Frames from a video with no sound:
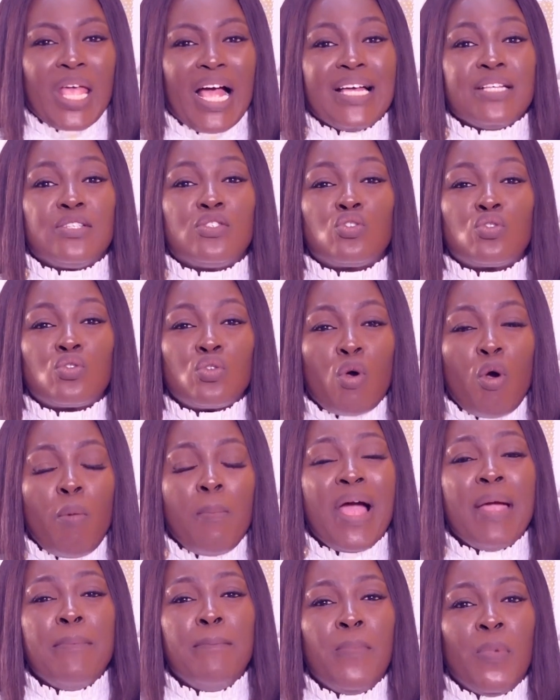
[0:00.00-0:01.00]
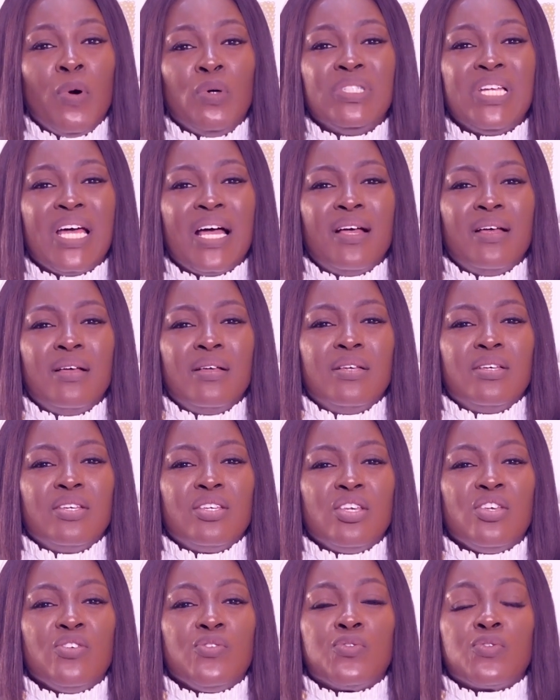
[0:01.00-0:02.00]
I saw my mother
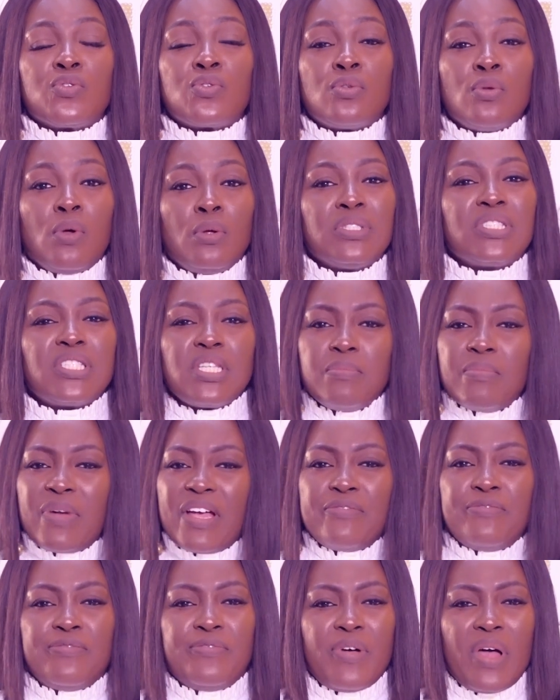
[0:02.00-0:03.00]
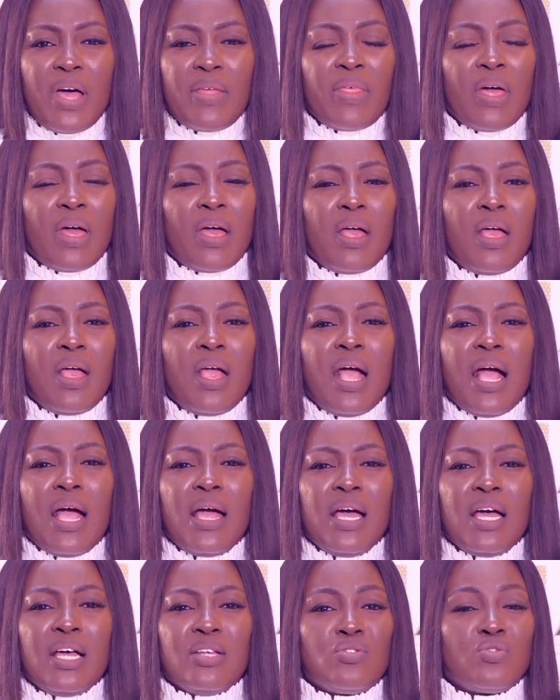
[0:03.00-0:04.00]
insulting my father.
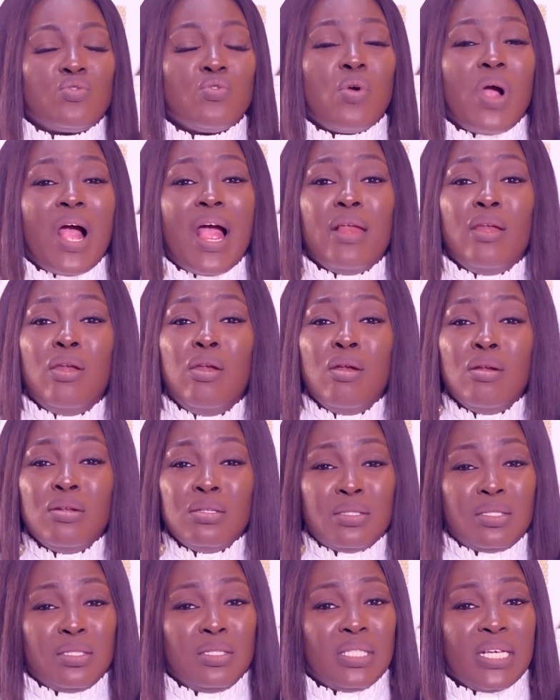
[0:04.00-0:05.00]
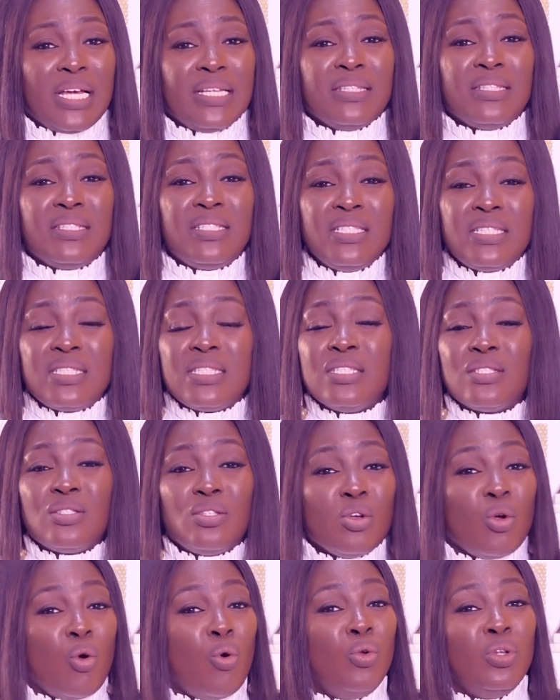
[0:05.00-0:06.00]
And so I learned it, and this is
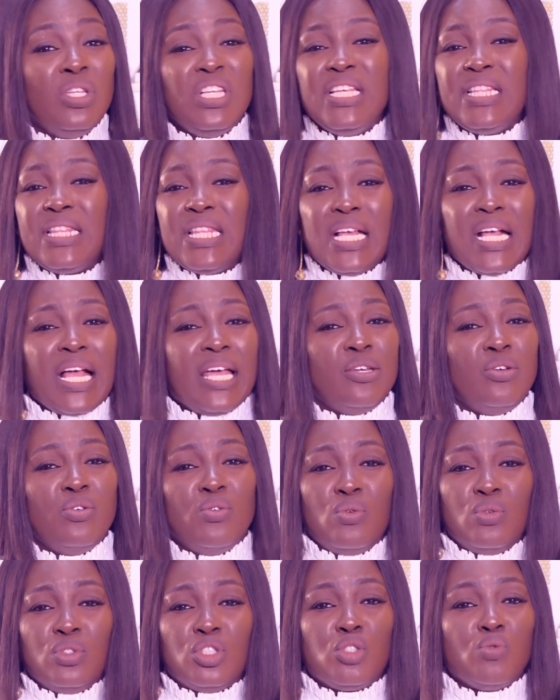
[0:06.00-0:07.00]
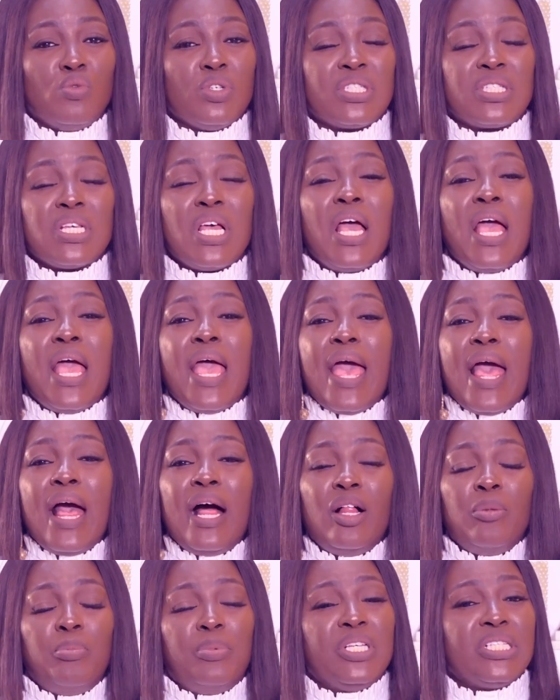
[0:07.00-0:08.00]
the only thing I know. She was
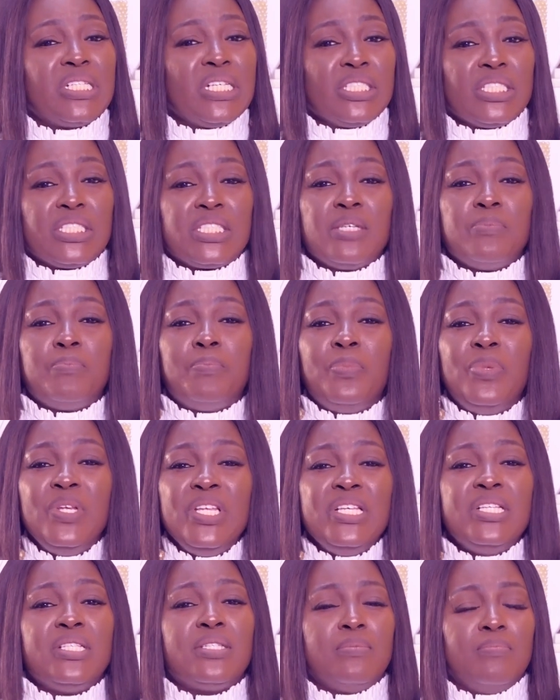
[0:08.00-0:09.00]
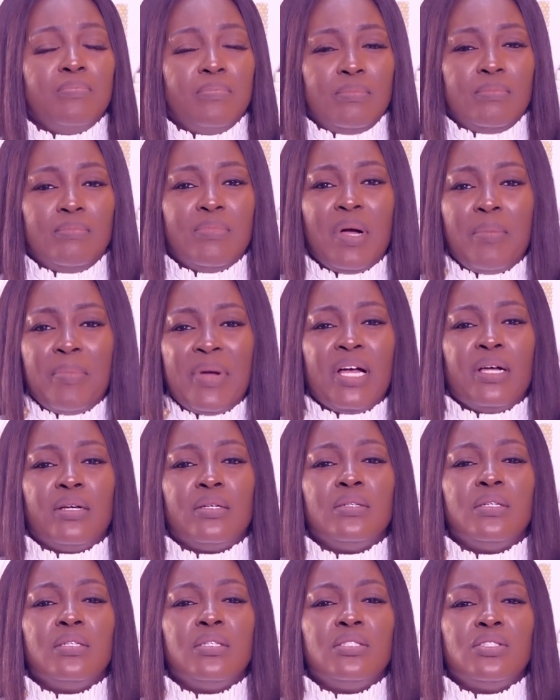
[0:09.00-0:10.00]
helpless, and she said, please, mama,
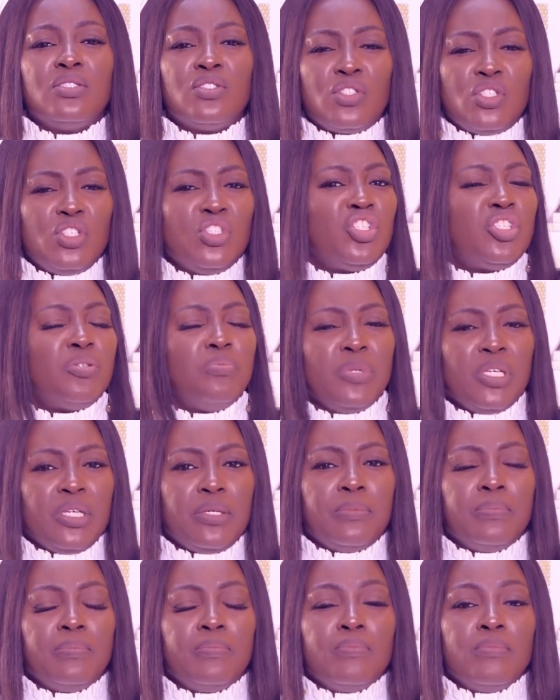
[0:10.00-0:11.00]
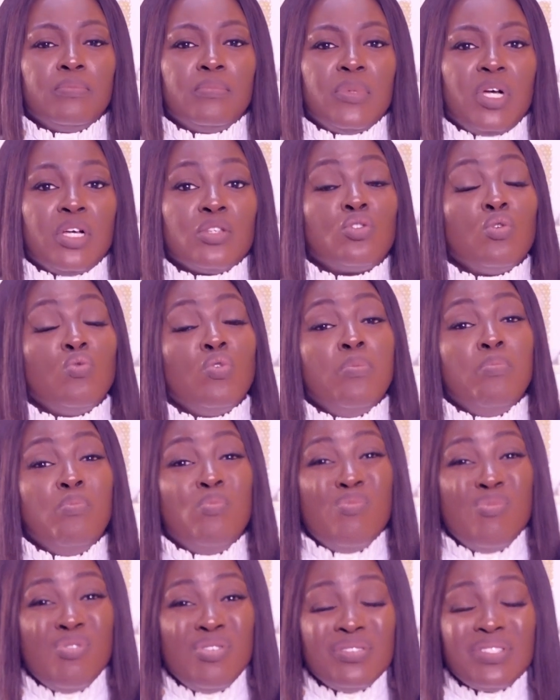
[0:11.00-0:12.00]
teach me. And so we
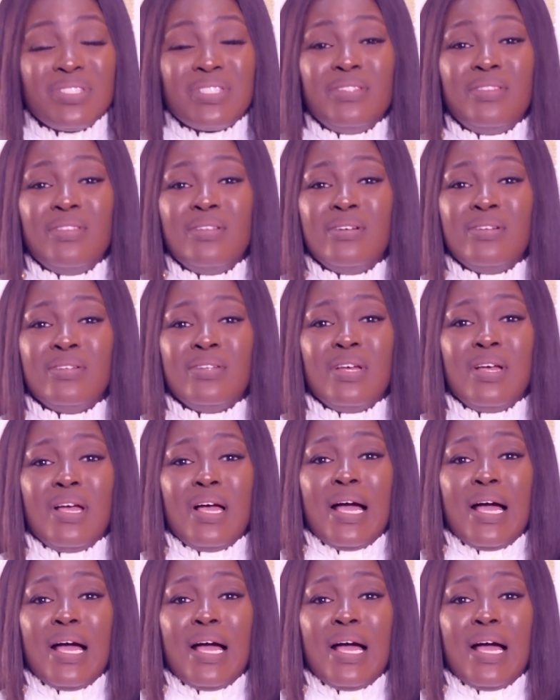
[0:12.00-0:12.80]
must learn